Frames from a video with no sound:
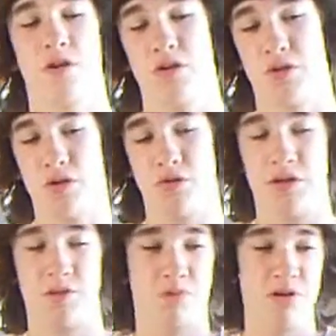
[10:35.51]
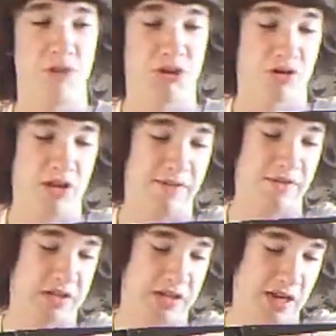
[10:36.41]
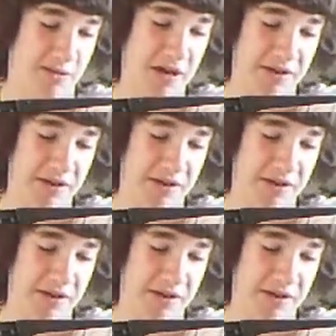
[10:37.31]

So that's pretty much all I have to say about